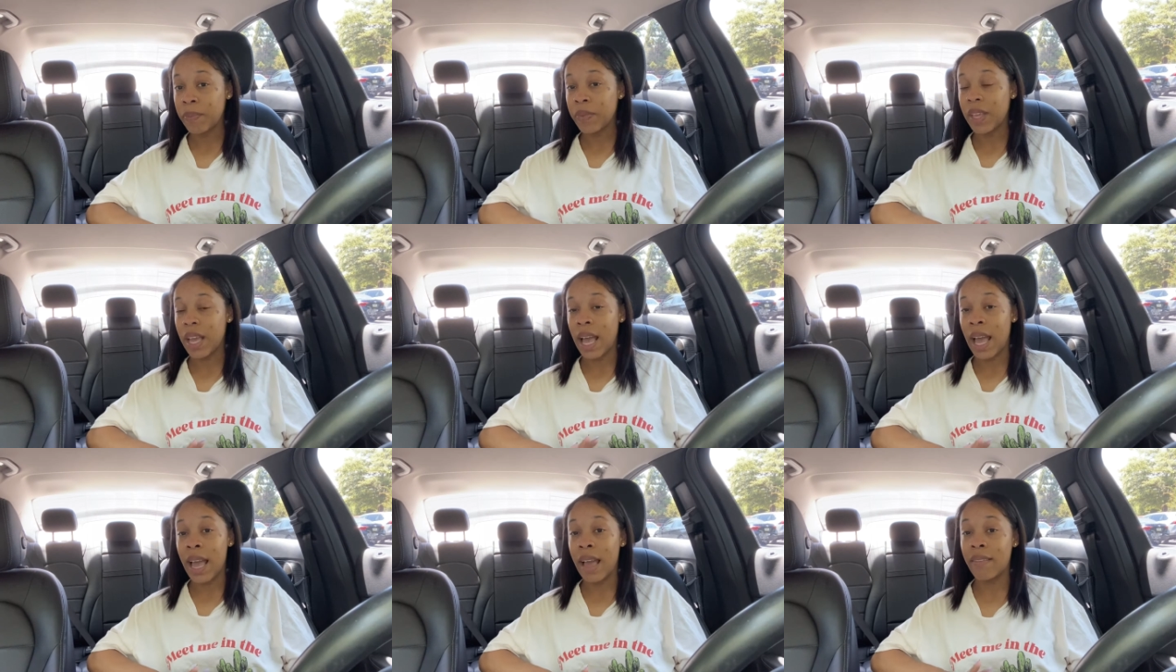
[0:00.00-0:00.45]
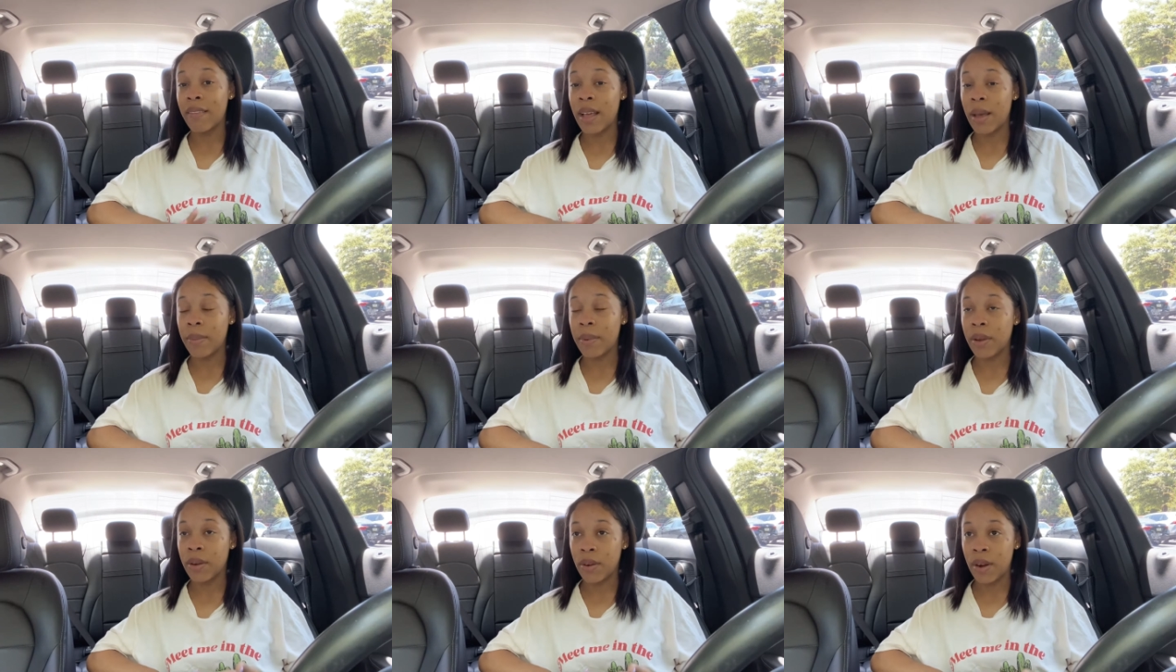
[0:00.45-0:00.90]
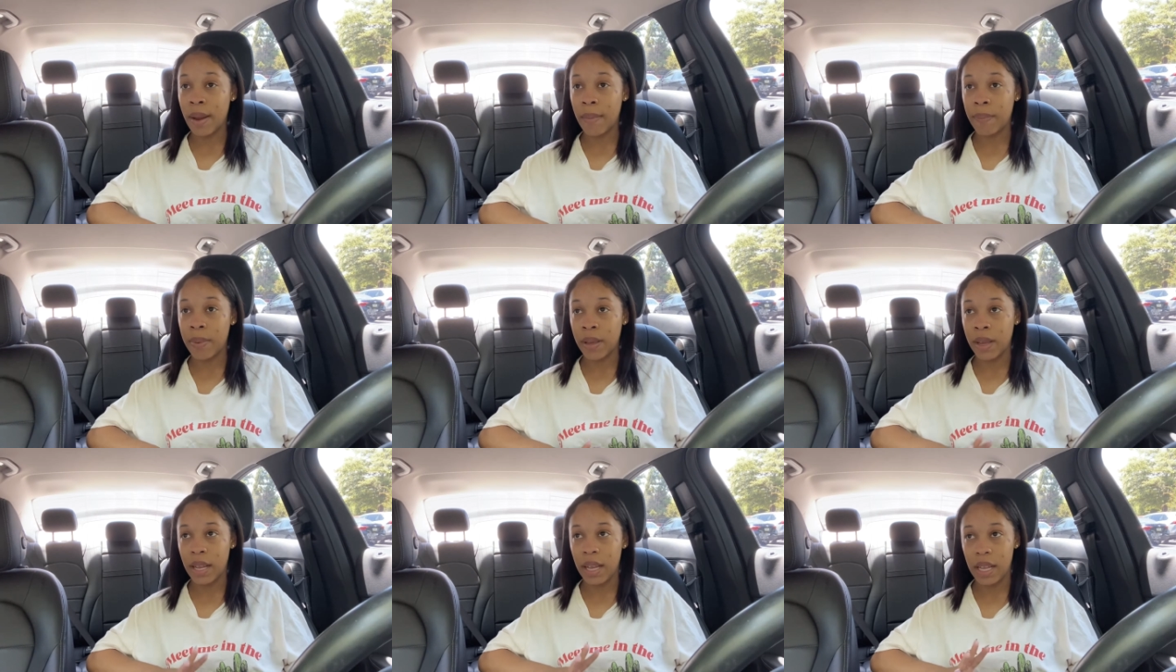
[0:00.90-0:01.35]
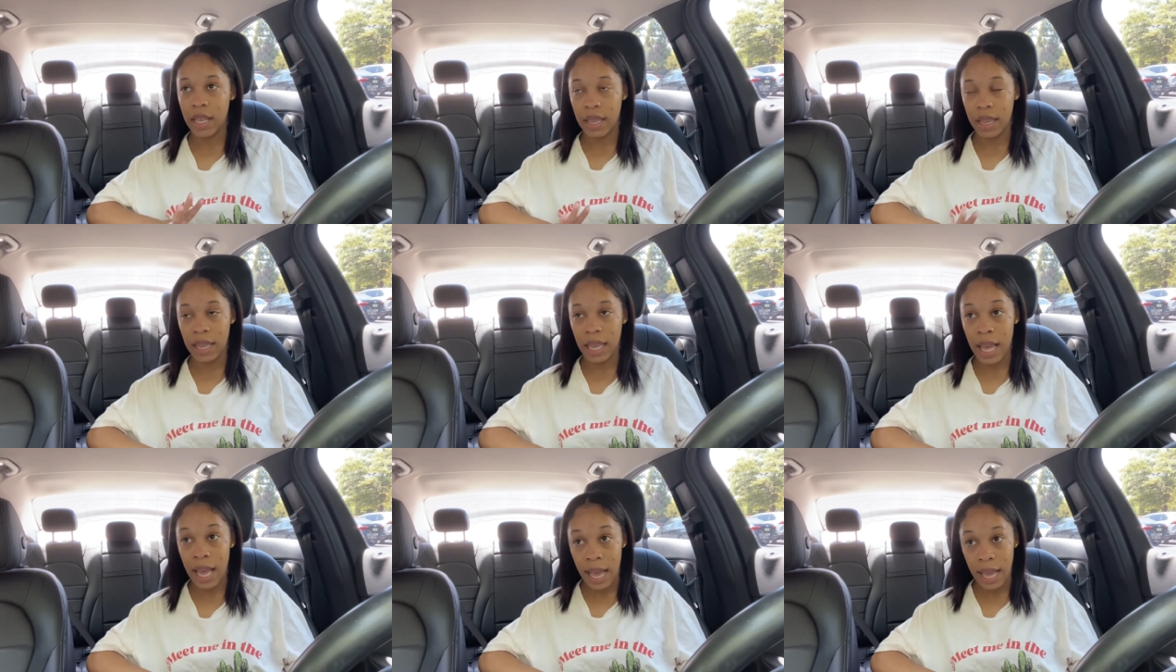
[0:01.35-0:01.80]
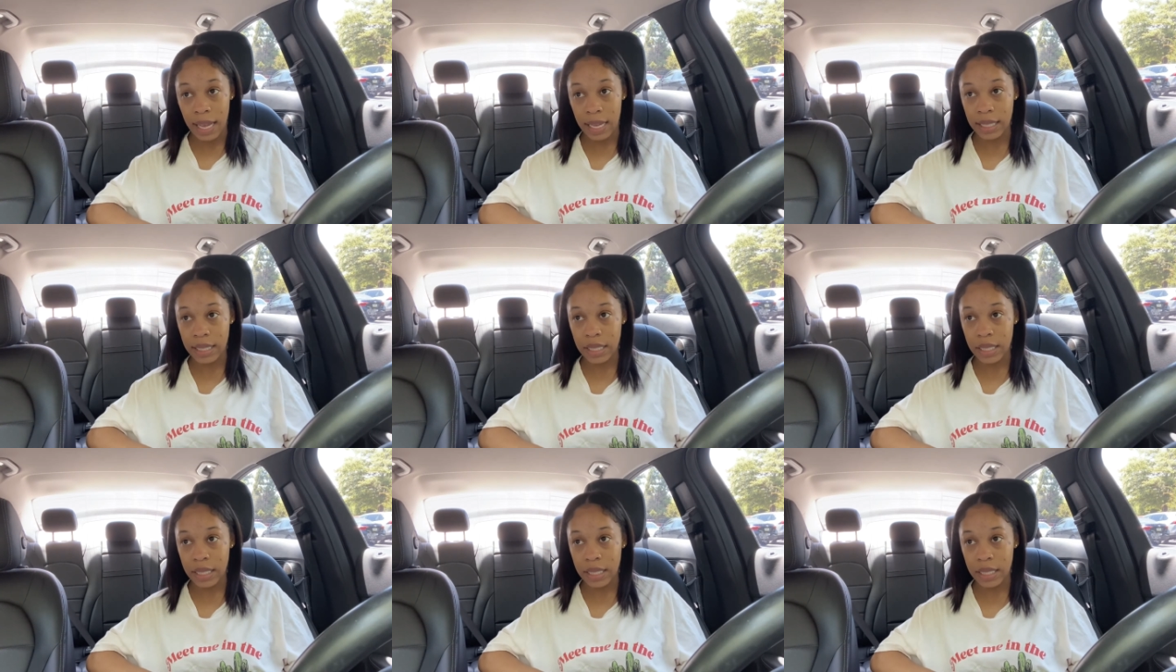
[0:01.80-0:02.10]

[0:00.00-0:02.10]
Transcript: i have not been cramping a lot